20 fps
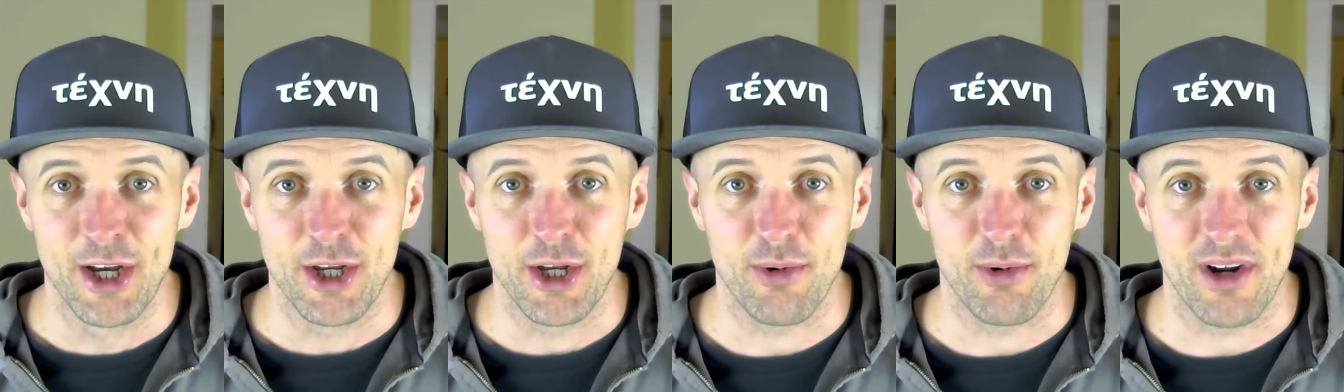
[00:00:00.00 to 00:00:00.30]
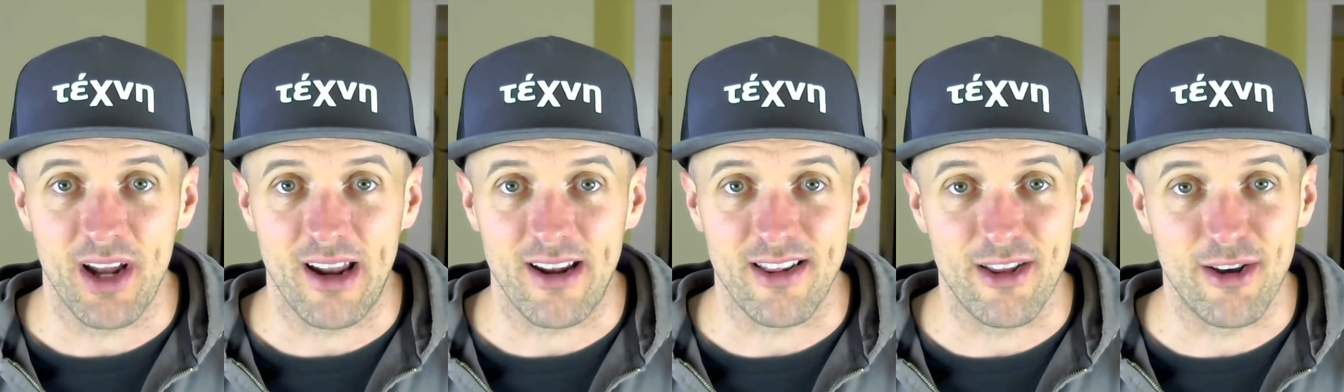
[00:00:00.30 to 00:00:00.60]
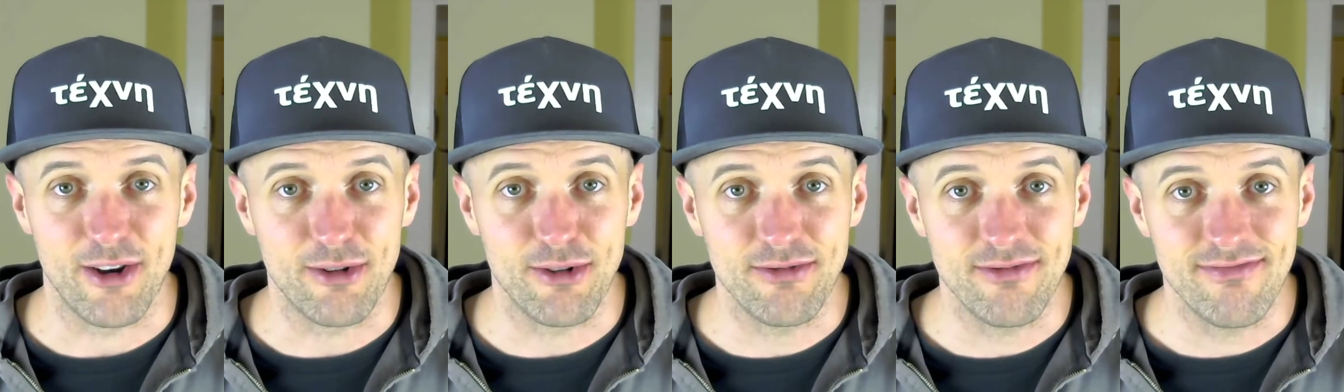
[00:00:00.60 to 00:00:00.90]
You were not
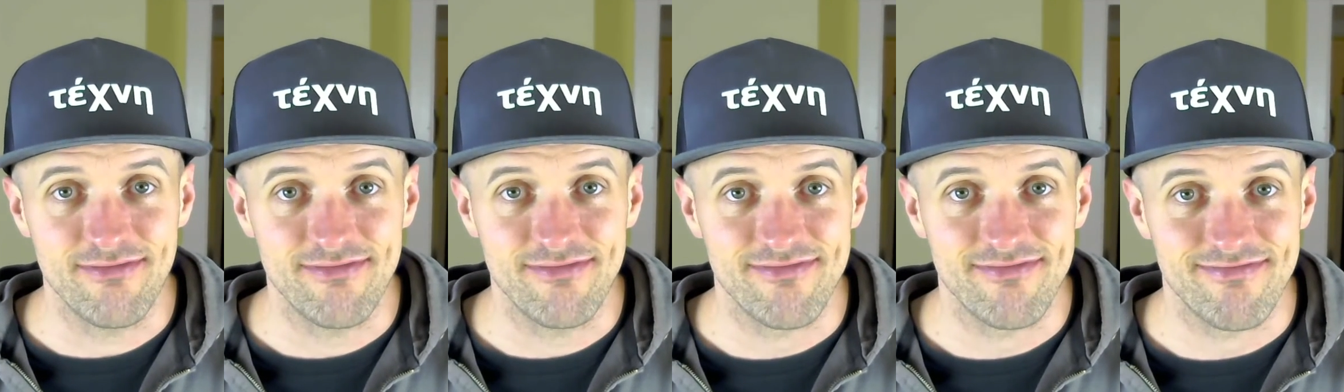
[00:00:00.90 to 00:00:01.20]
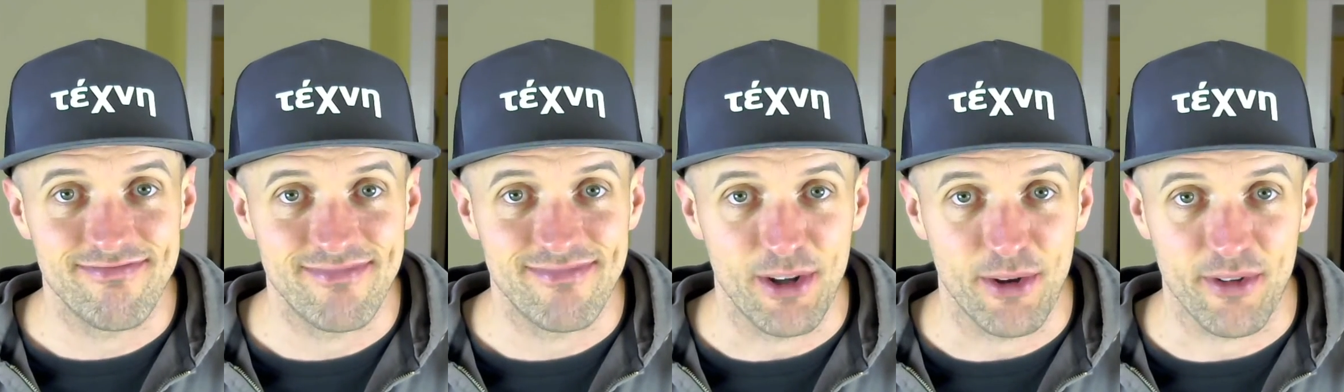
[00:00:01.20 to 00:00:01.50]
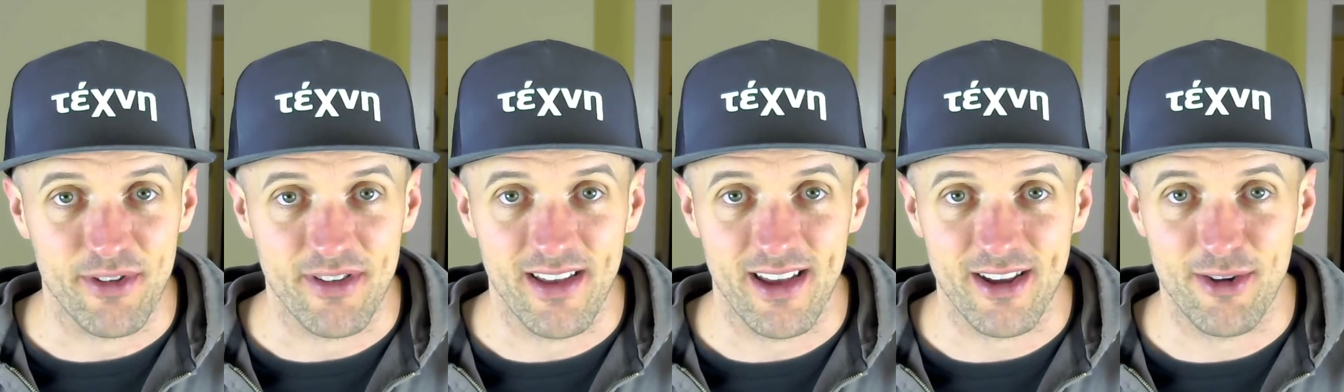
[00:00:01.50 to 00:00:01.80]
alone.
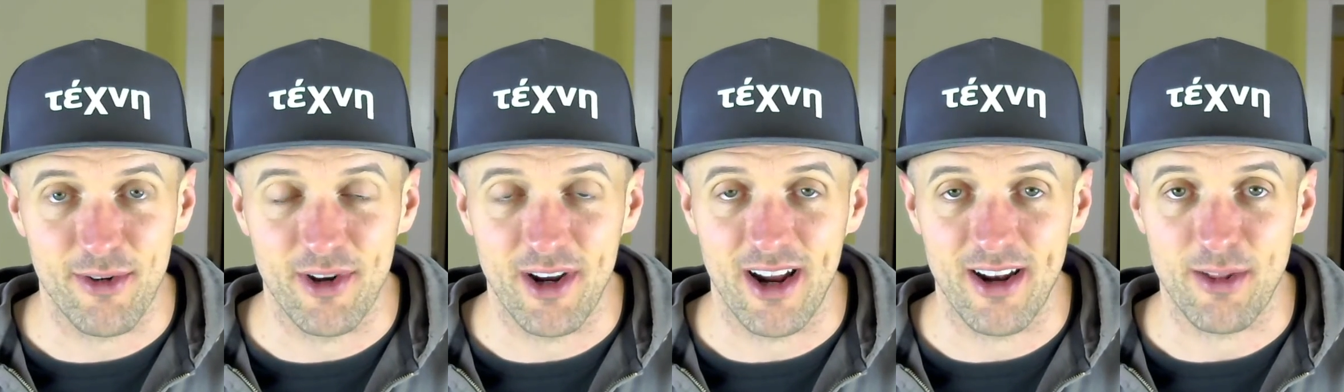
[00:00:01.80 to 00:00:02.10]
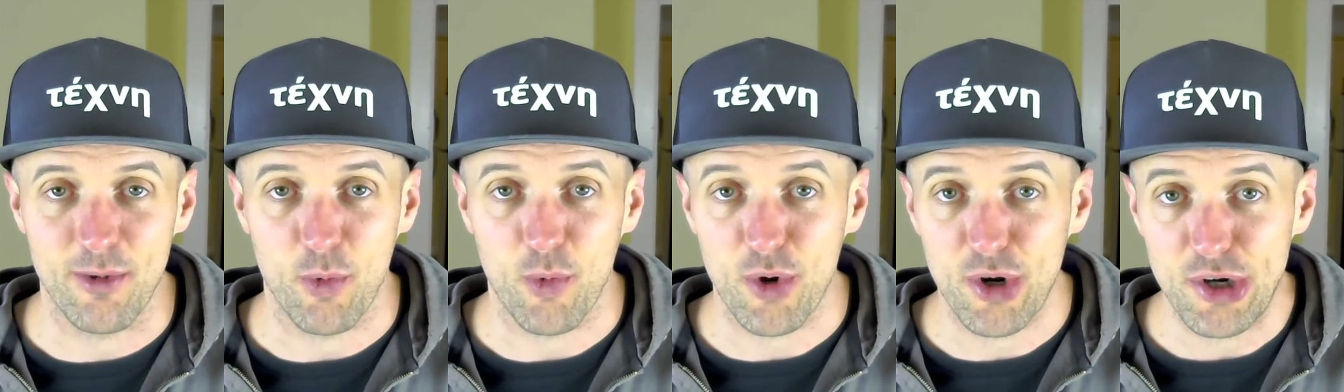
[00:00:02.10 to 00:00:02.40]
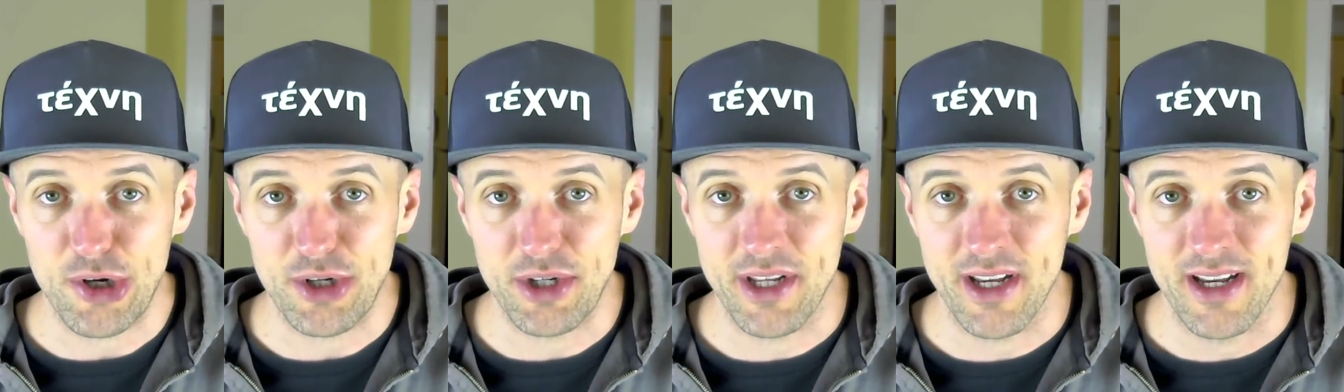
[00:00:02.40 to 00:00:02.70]
There's a lot going on in the
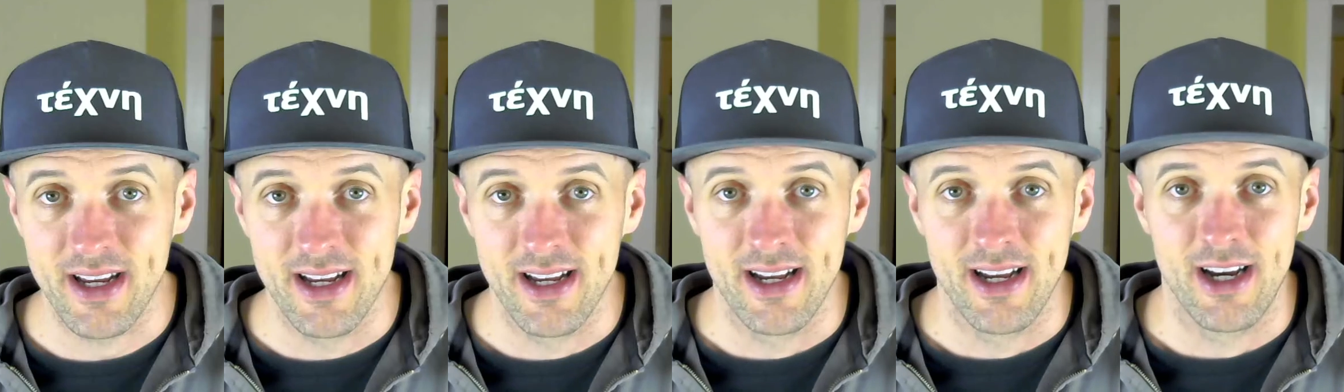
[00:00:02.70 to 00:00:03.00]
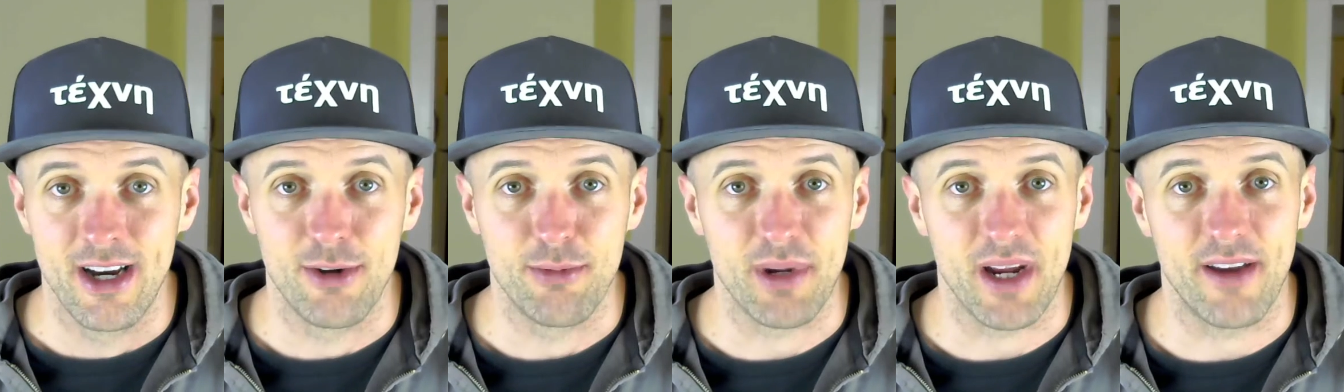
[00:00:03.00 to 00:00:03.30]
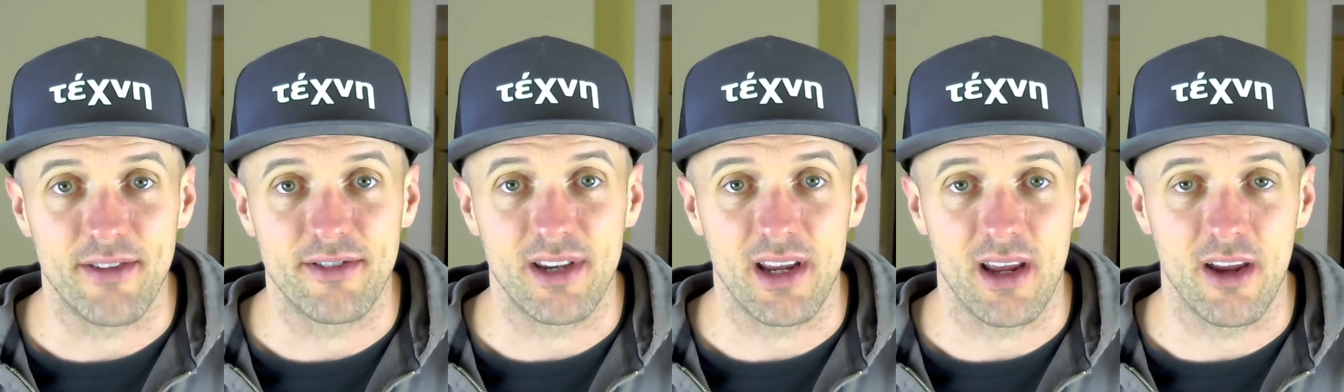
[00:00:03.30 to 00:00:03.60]
world. Hope you
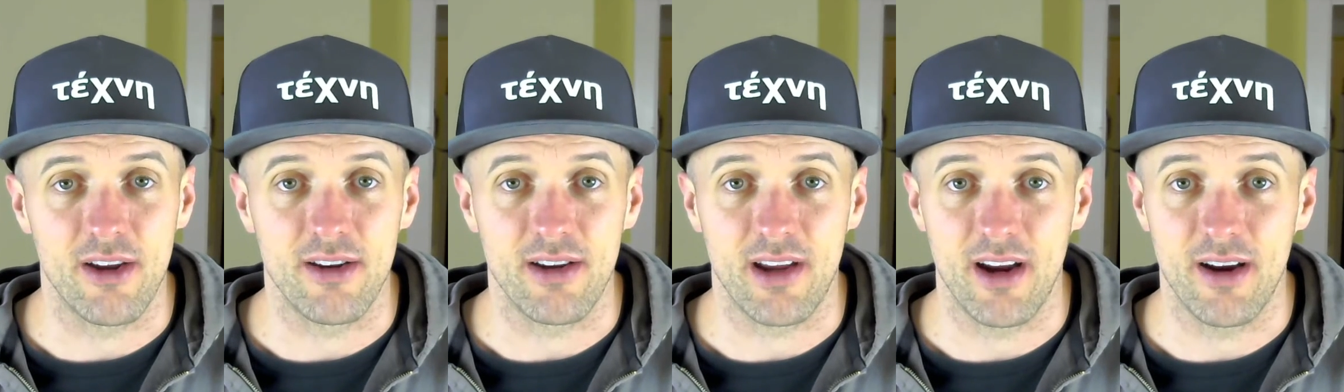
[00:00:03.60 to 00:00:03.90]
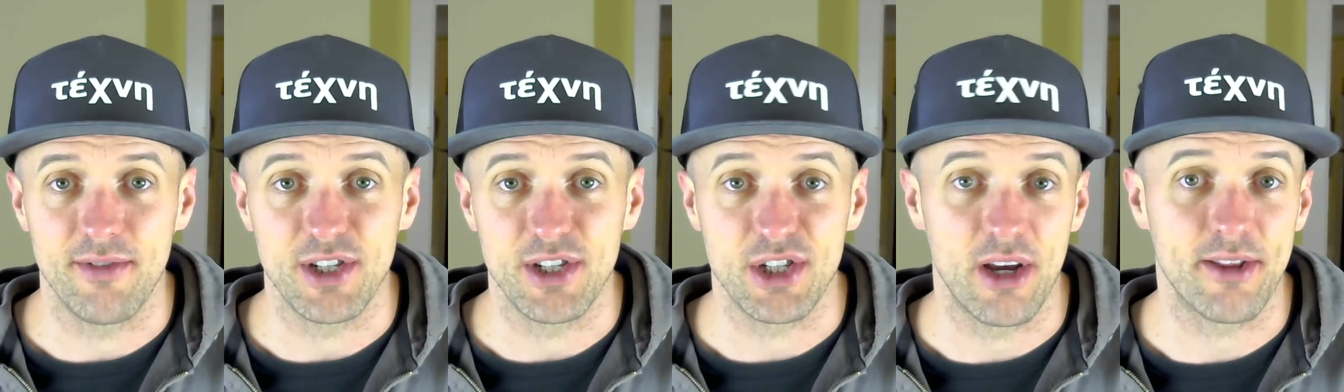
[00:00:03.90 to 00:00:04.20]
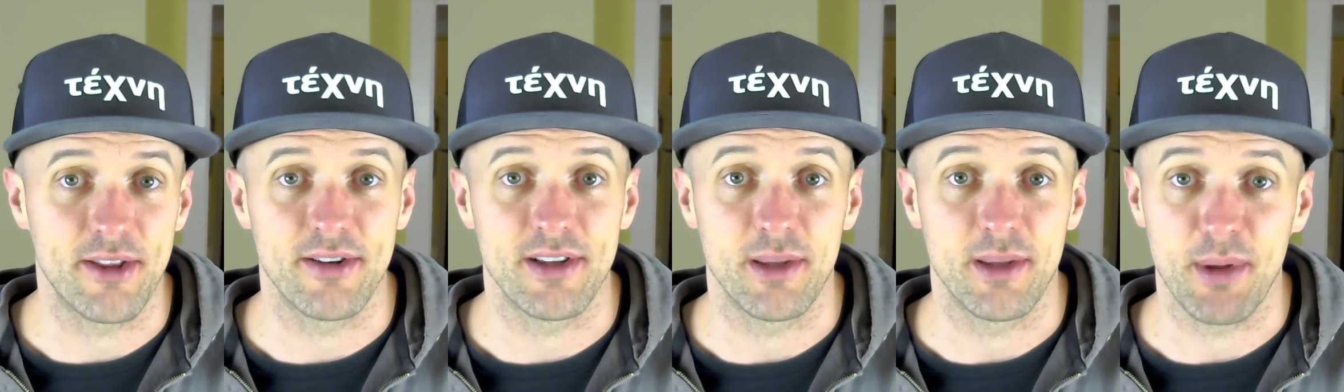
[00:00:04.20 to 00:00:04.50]
guys are taking good care of each
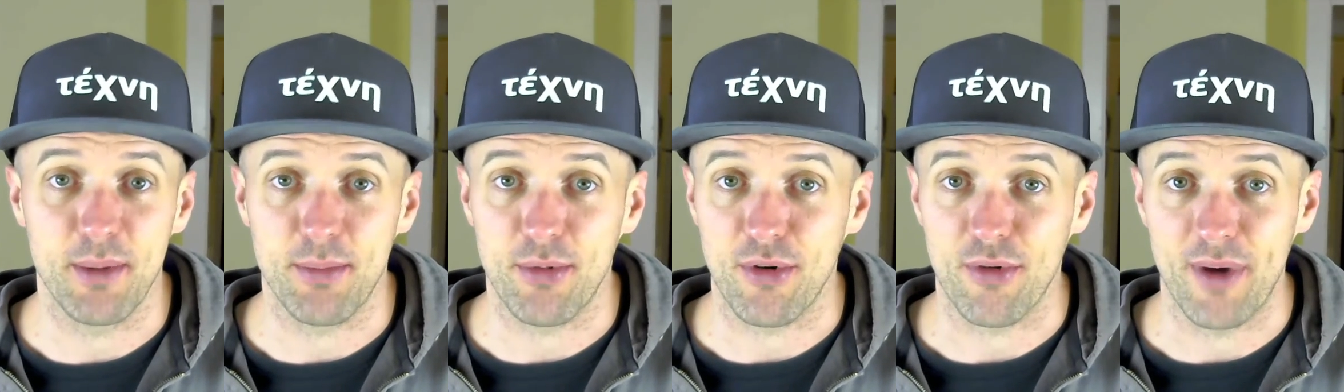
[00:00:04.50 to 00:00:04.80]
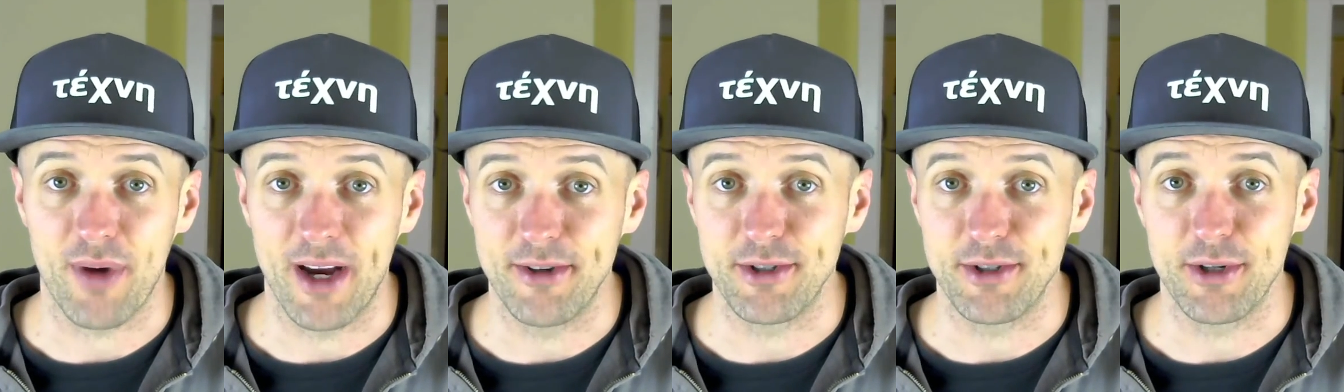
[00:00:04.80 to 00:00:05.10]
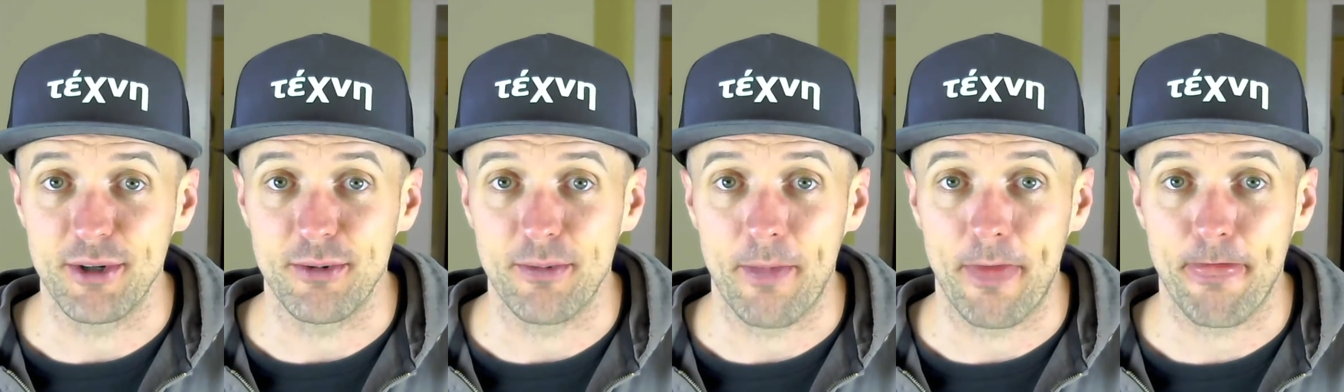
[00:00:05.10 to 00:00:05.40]
other and the people around you.